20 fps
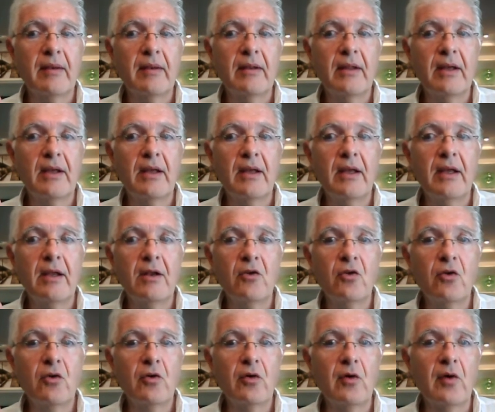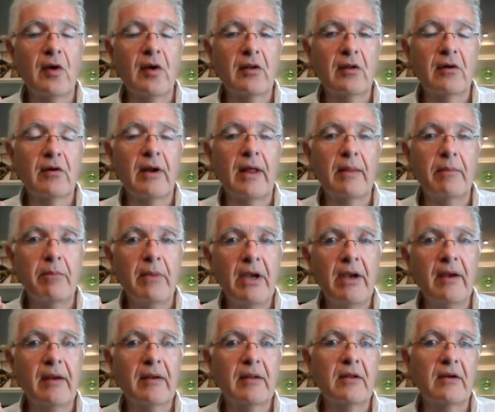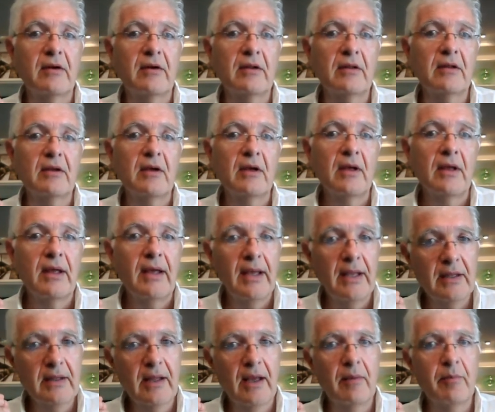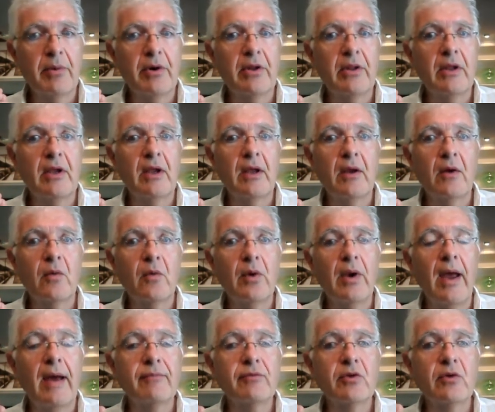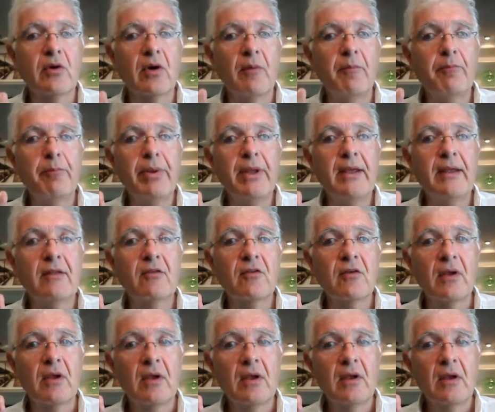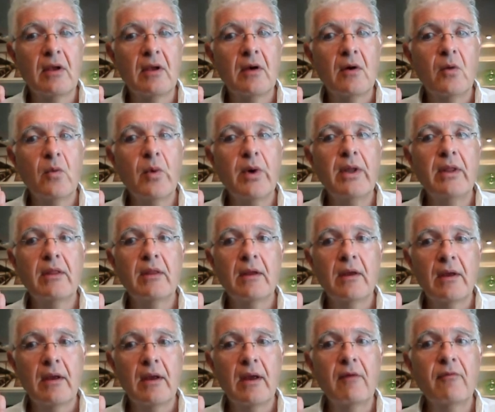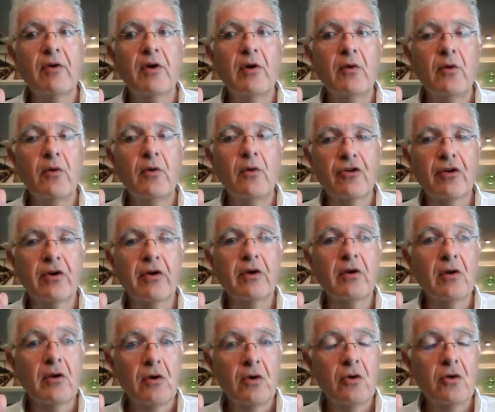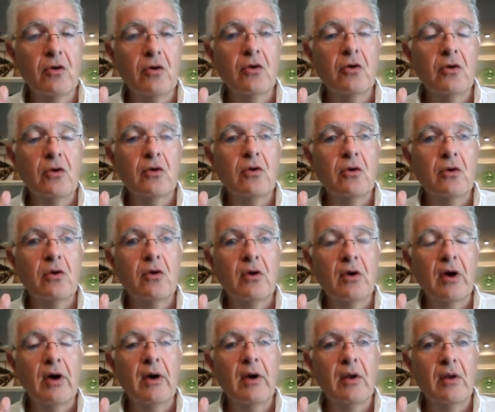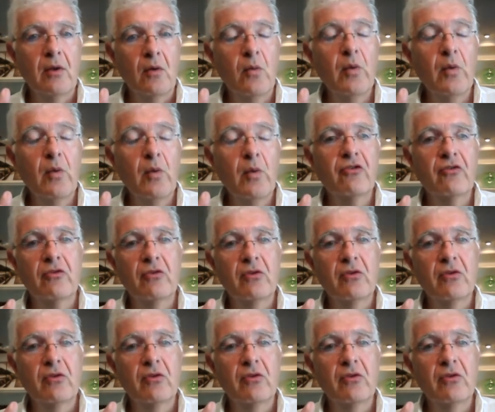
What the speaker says: the induced or administered antibody would have to compete with evolution, which